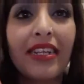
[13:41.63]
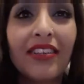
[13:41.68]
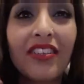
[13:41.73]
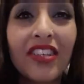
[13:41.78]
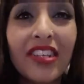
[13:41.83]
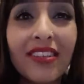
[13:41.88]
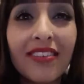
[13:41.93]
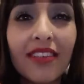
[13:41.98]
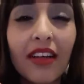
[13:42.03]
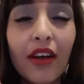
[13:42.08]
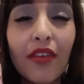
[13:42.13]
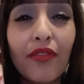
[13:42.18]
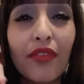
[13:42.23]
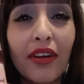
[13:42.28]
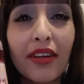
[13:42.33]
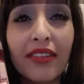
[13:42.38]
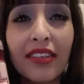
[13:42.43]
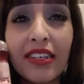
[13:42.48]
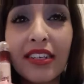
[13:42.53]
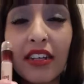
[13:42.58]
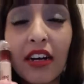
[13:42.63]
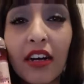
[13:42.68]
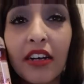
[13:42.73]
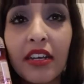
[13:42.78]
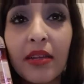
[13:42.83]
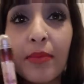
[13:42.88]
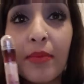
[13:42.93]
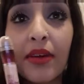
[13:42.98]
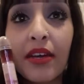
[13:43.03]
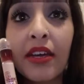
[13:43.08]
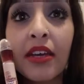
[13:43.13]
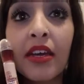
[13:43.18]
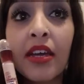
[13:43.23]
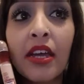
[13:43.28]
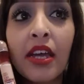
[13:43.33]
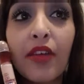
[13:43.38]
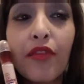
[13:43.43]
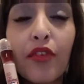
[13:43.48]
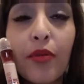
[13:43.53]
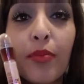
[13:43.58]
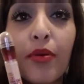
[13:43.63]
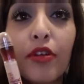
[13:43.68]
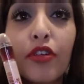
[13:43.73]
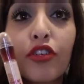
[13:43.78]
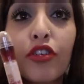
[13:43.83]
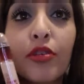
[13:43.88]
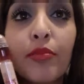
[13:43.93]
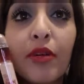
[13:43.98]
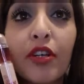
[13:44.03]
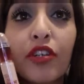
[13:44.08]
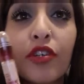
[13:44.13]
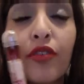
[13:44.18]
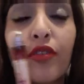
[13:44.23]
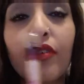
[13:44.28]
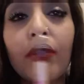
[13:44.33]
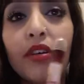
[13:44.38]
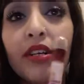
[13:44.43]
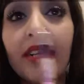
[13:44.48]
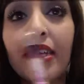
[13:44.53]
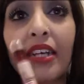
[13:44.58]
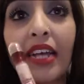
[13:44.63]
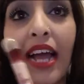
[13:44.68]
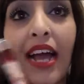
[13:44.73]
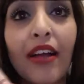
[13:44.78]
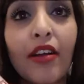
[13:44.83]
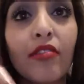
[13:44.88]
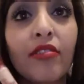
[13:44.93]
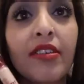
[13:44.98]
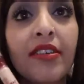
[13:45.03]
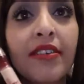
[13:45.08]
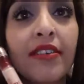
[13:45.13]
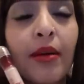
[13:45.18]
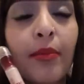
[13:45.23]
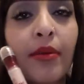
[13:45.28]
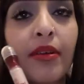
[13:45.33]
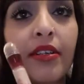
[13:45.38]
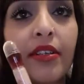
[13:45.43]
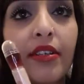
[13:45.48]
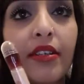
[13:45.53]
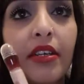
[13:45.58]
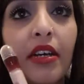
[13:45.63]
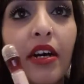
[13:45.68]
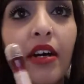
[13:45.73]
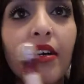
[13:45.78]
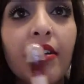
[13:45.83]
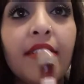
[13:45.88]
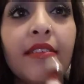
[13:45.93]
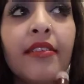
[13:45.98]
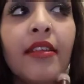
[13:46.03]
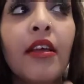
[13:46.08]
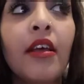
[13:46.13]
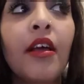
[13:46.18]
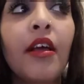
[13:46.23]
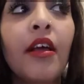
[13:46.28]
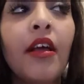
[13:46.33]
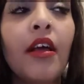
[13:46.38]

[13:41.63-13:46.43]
It's just that I find a tiny bit, if you put too much of it on, it can crease up under the eyes.